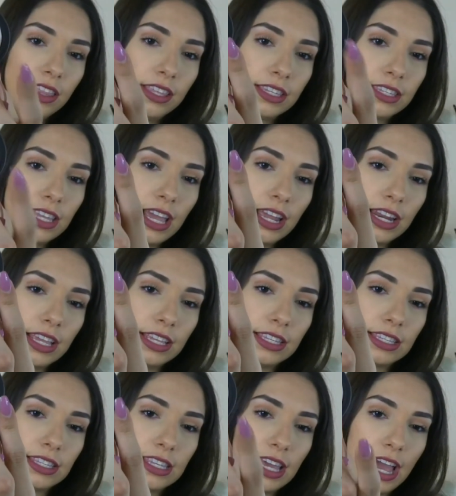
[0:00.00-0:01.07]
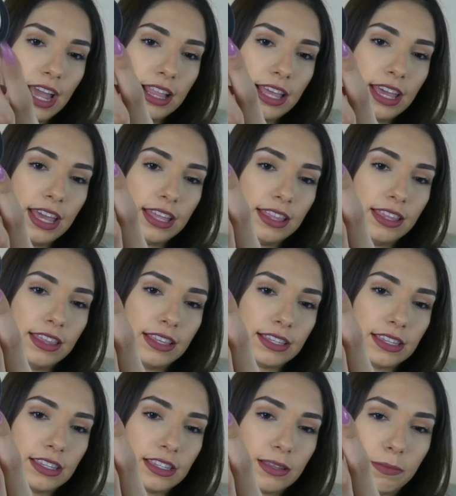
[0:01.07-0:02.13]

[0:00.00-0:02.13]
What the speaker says: This side is the highlight and then this is the